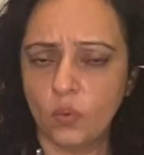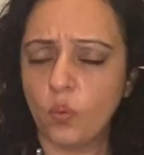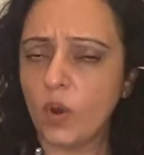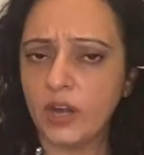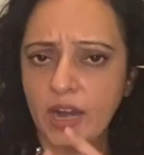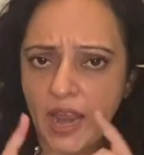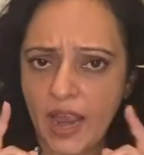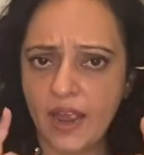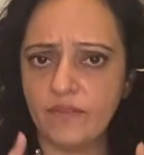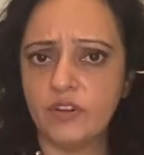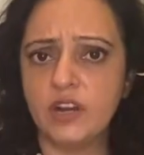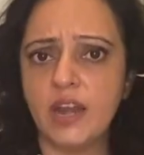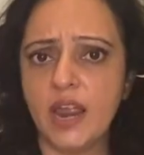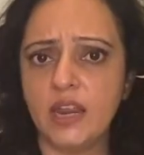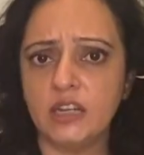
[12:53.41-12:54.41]
Whatever
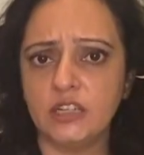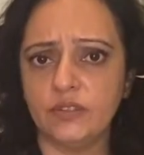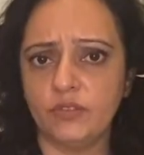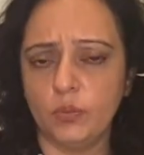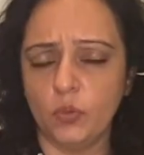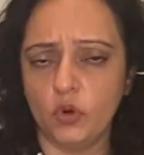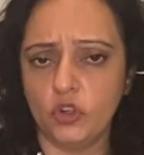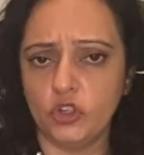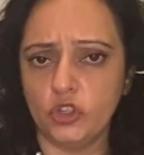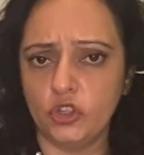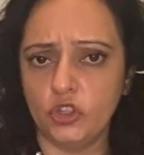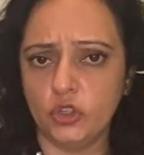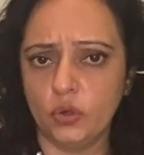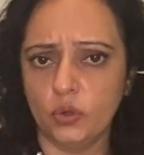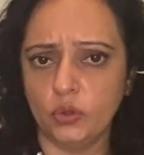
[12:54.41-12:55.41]
negative
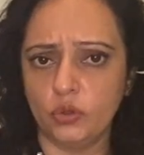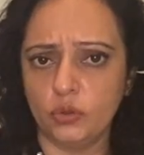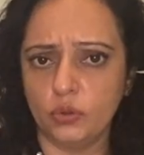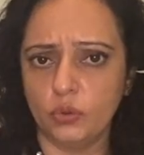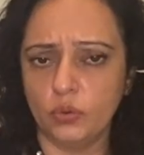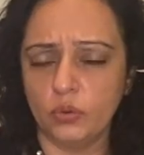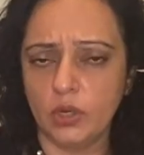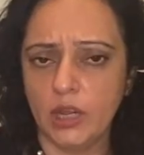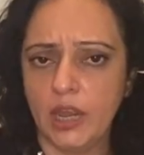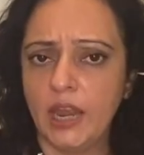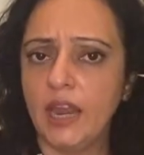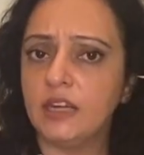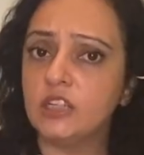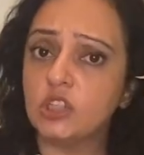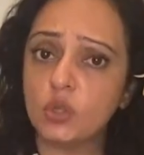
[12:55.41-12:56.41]
emotions you go through,
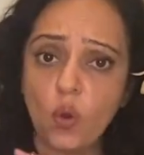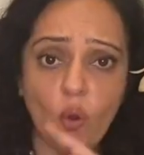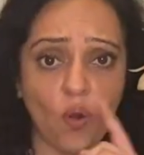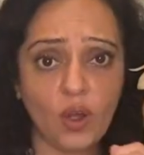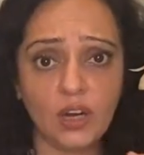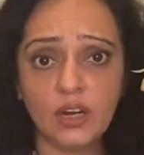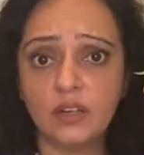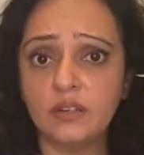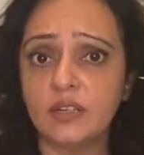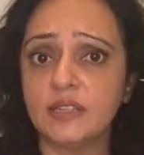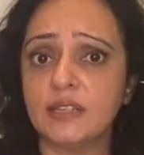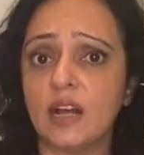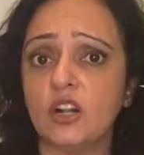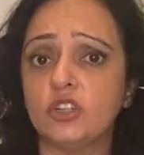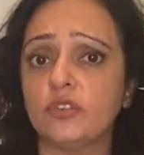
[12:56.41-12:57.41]
it is all a
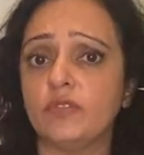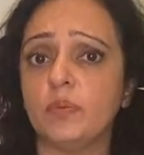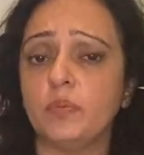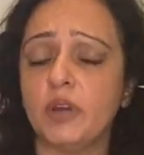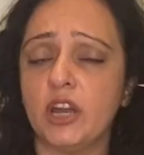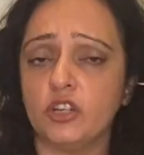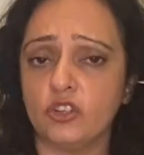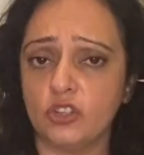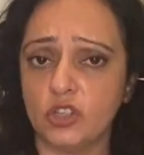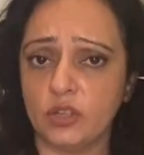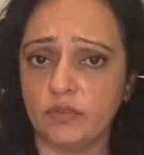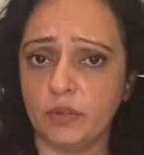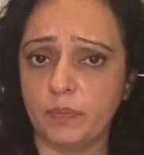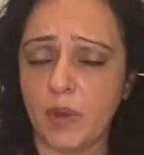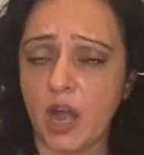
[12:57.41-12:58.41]
result of impressions
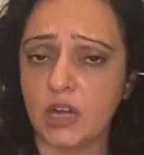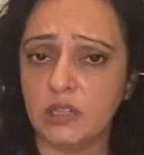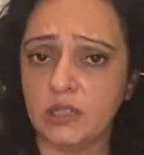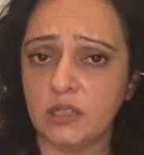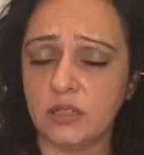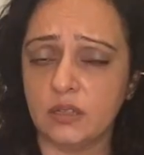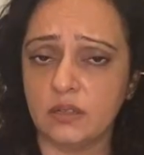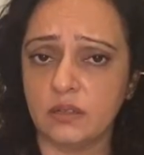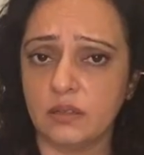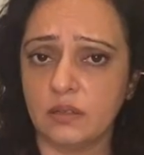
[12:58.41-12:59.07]
of the past.